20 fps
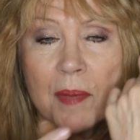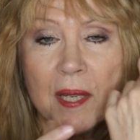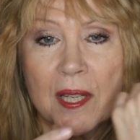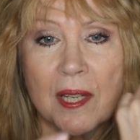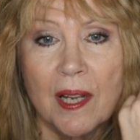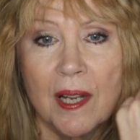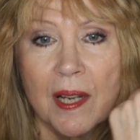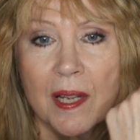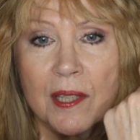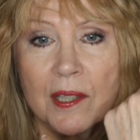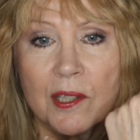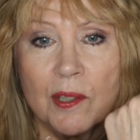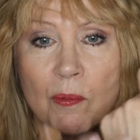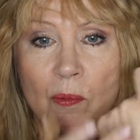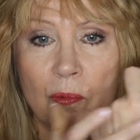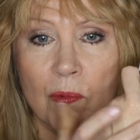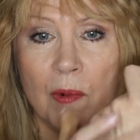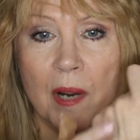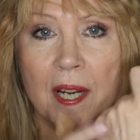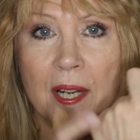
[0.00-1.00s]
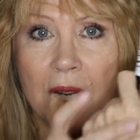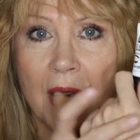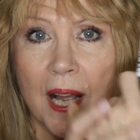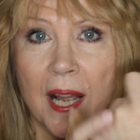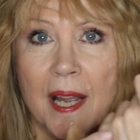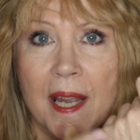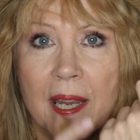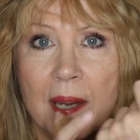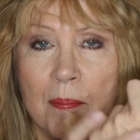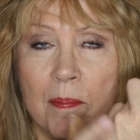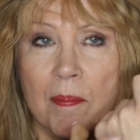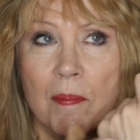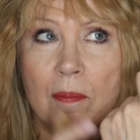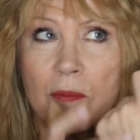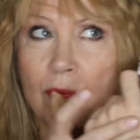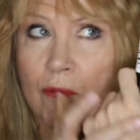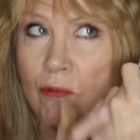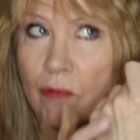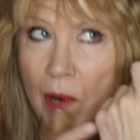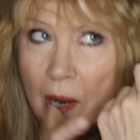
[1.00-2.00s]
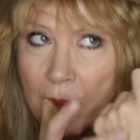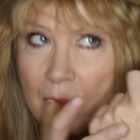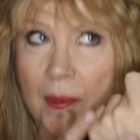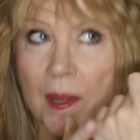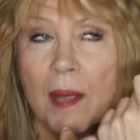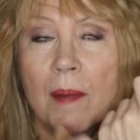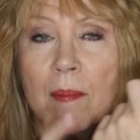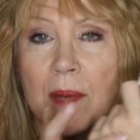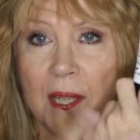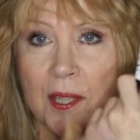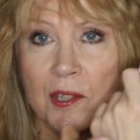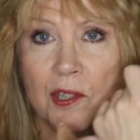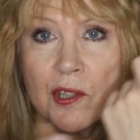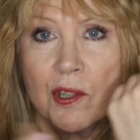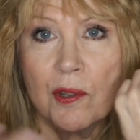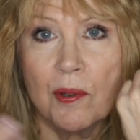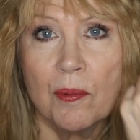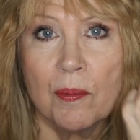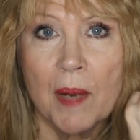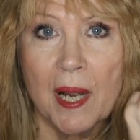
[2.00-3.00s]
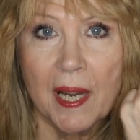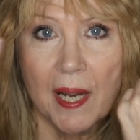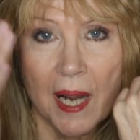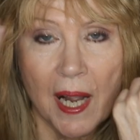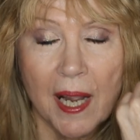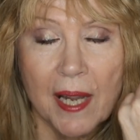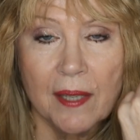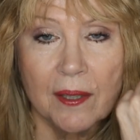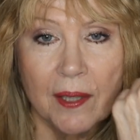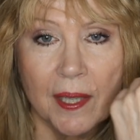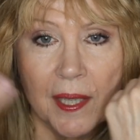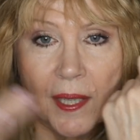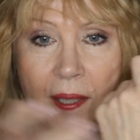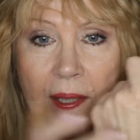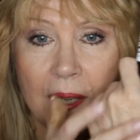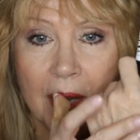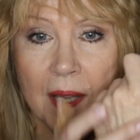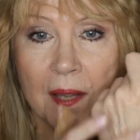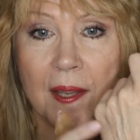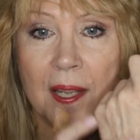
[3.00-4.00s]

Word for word: because when I rubbed them into my eyelid,